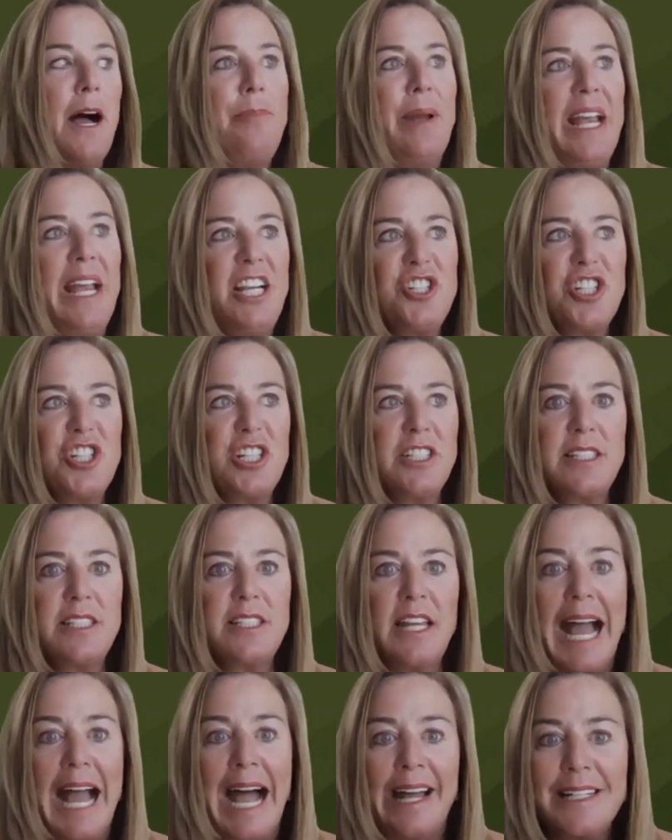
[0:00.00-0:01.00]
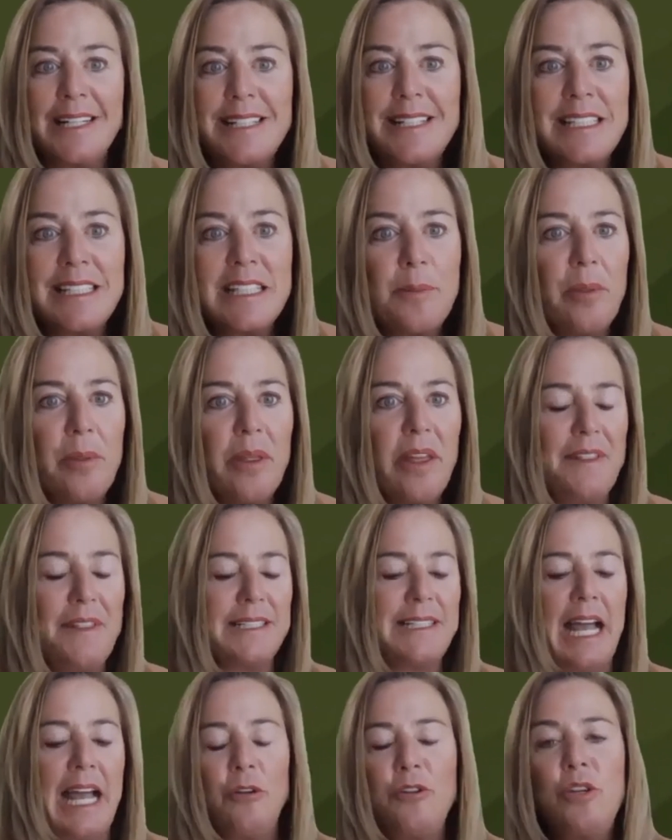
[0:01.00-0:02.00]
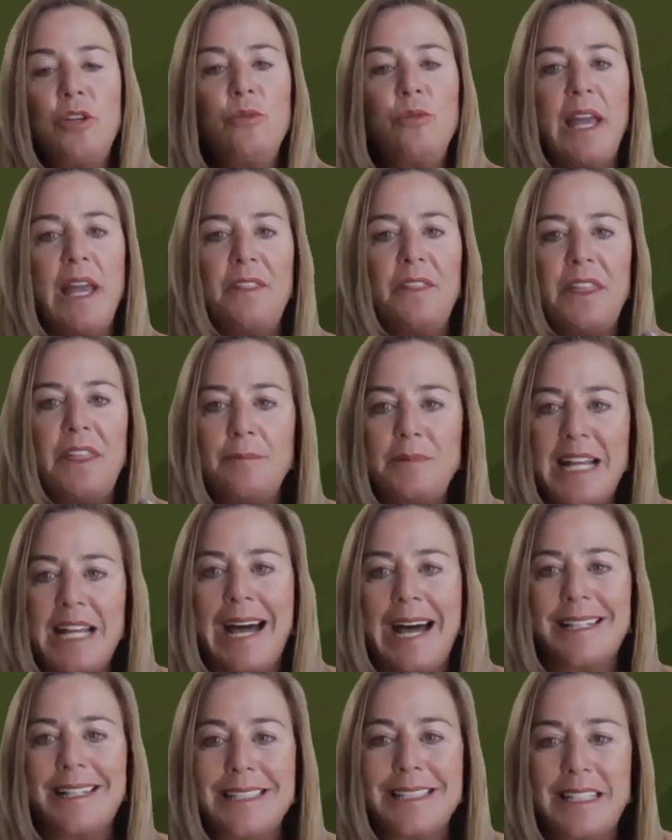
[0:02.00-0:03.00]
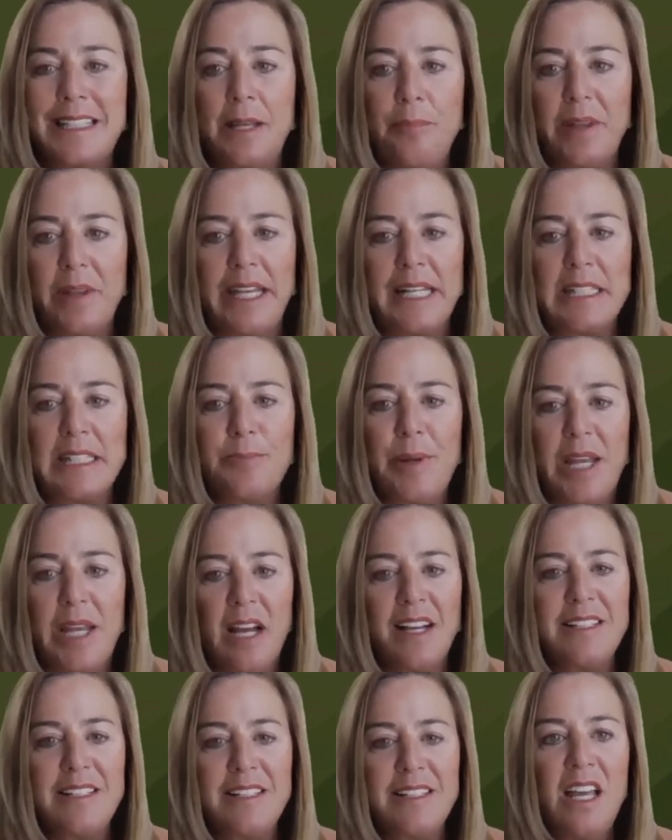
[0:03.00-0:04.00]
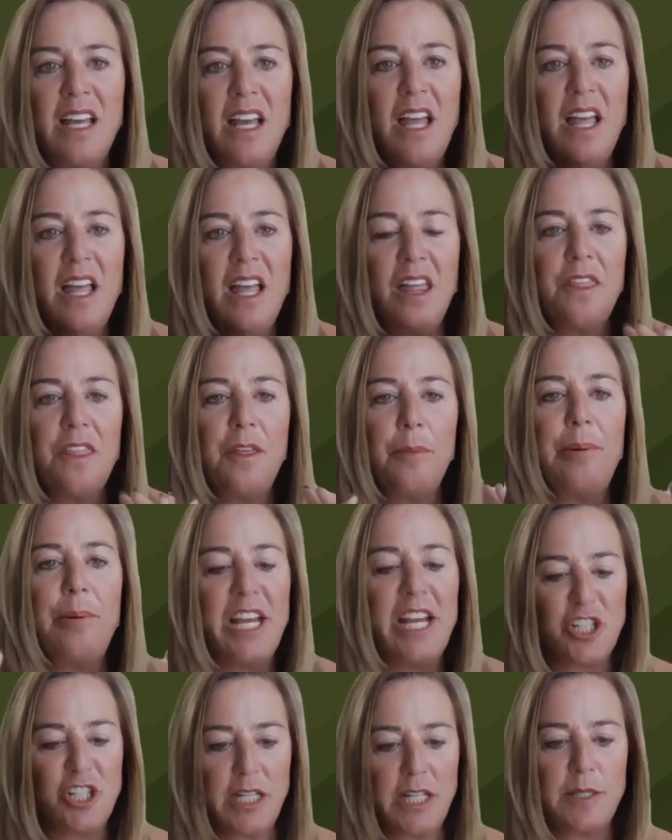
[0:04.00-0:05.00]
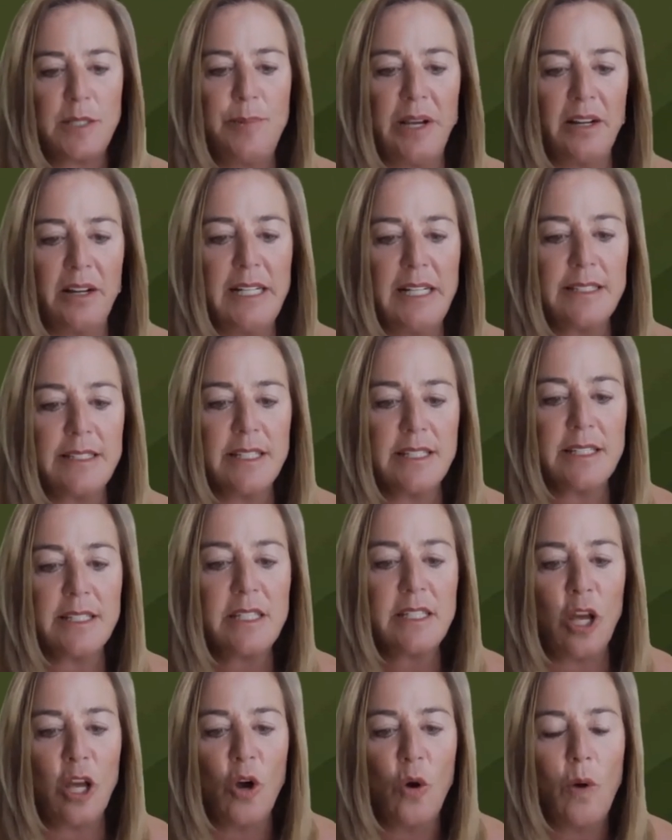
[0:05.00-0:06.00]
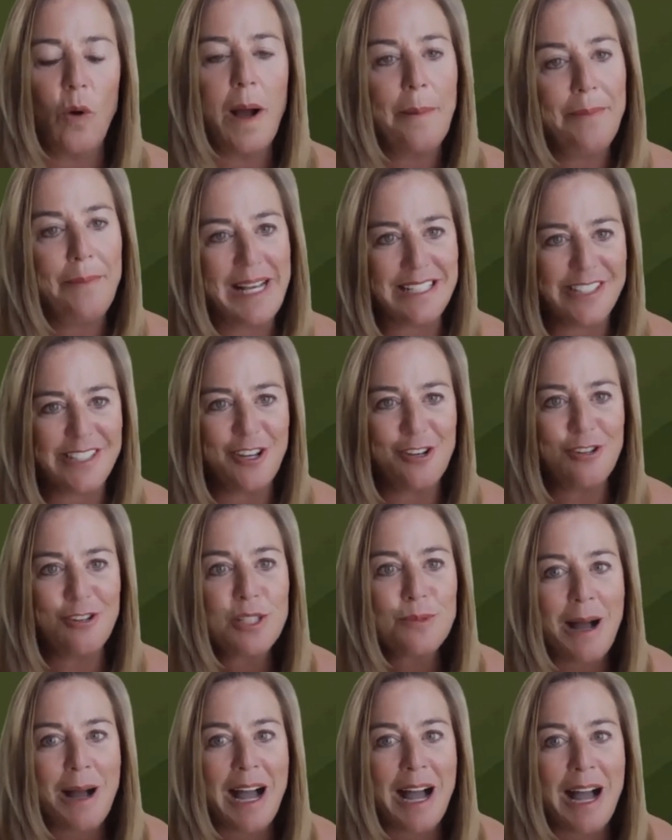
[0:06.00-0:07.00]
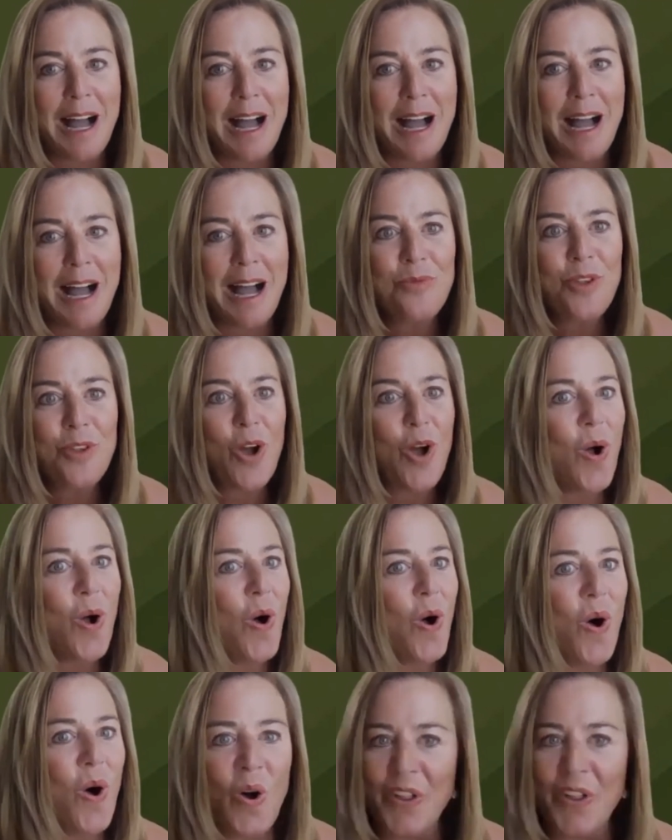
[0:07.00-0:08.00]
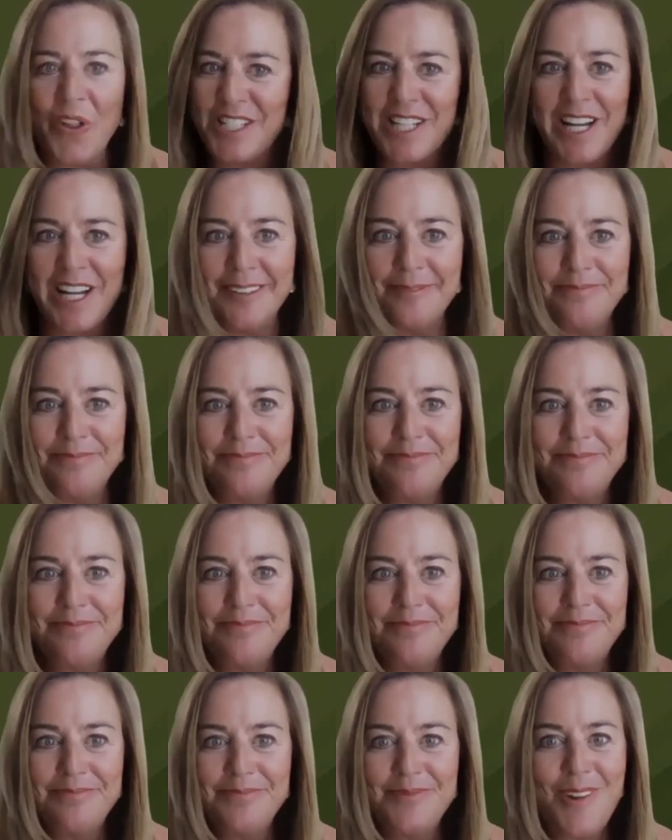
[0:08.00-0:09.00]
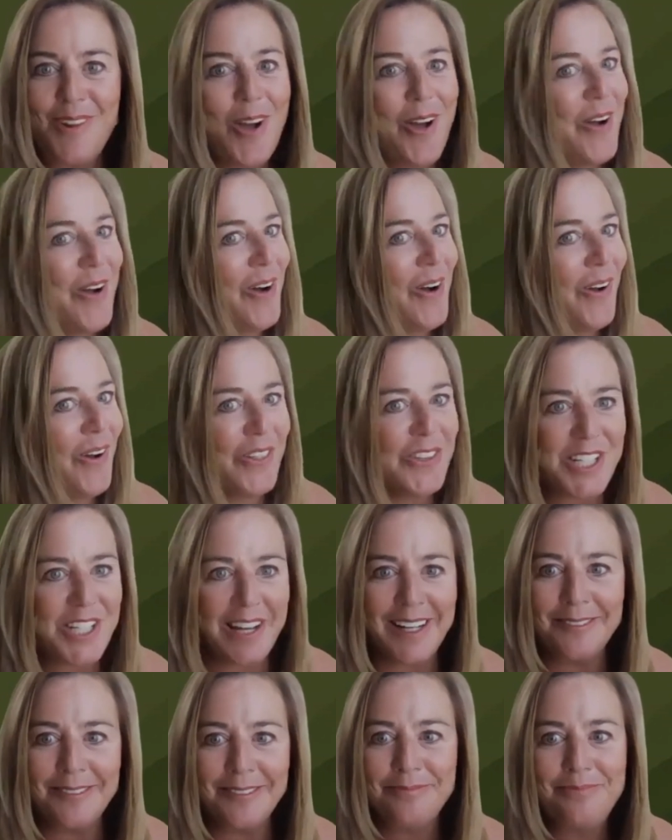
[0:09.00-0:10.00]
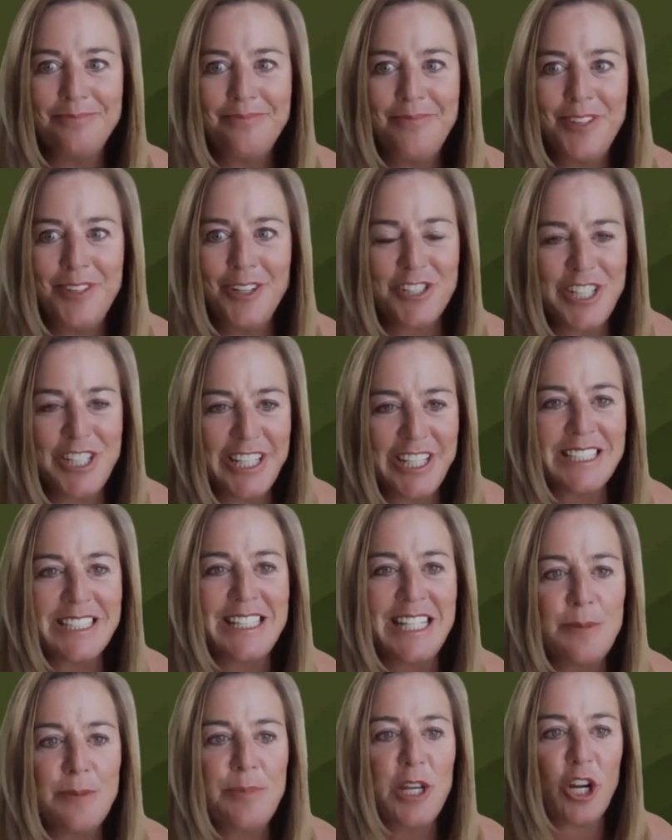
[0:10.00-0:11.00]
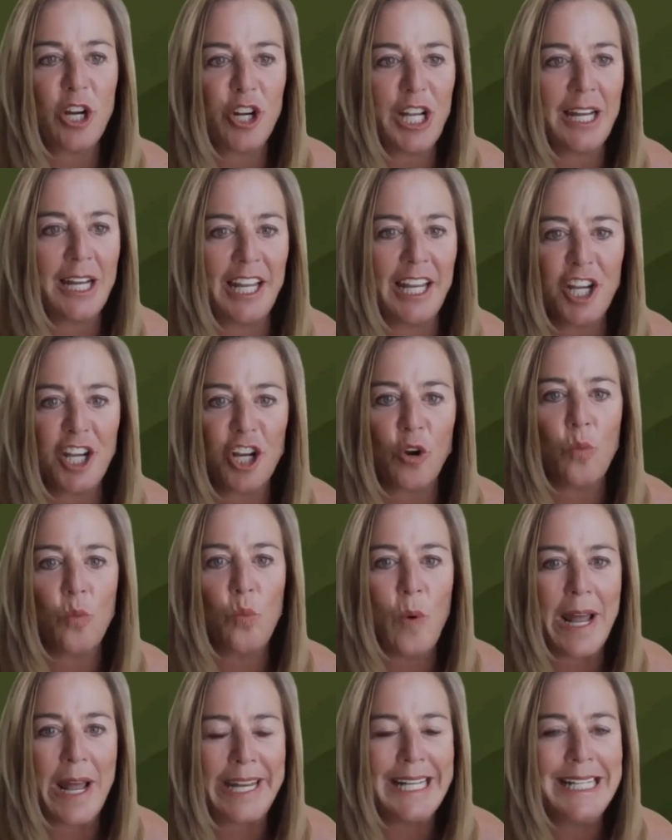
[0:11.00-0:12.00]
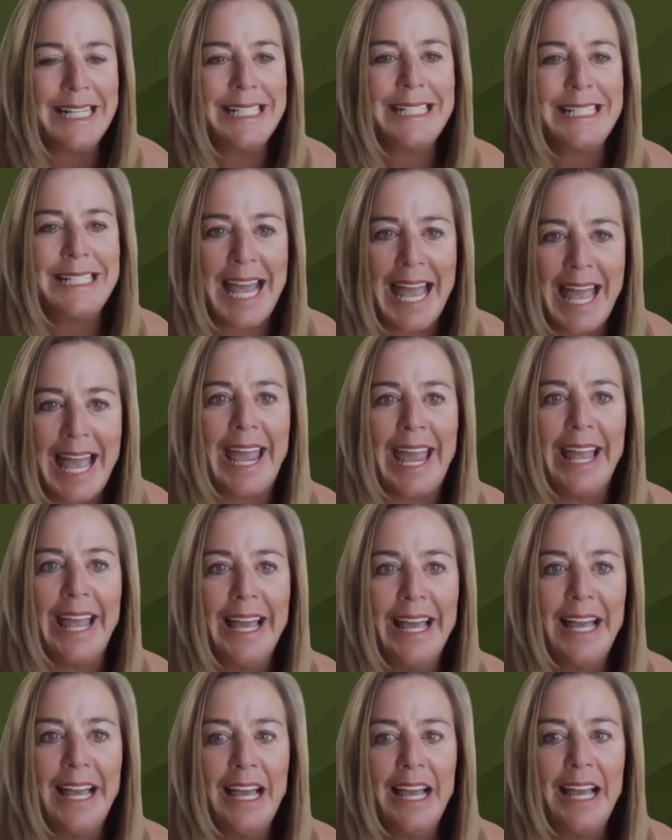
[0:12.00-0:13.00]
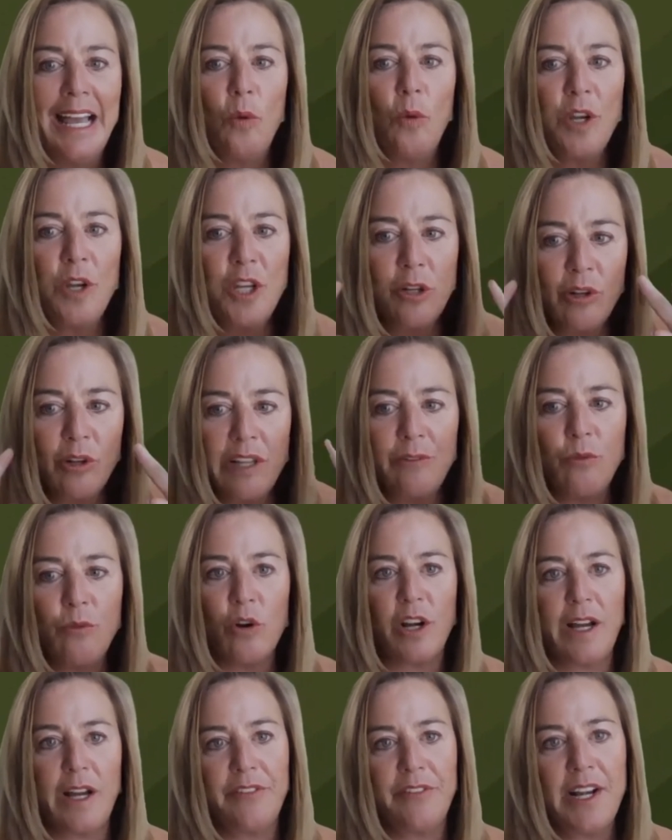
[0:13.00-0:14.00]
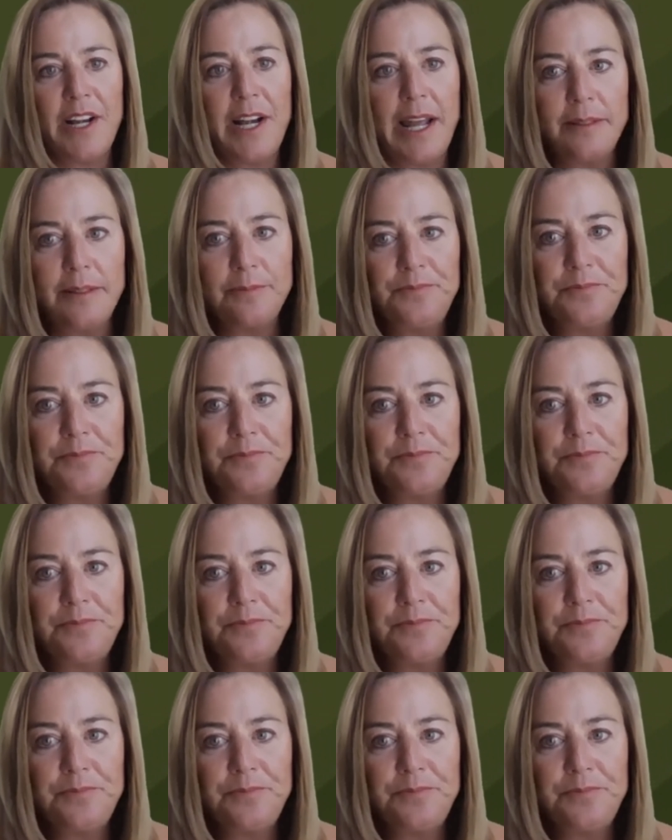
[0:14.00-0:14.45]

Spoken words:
patients to add a discipline. That's how you get them to add a sibling, is because the patient experience is so amazing. You smile all the time. All the time. Your cheeks need to be hurting like your wedding day when you leave work every day.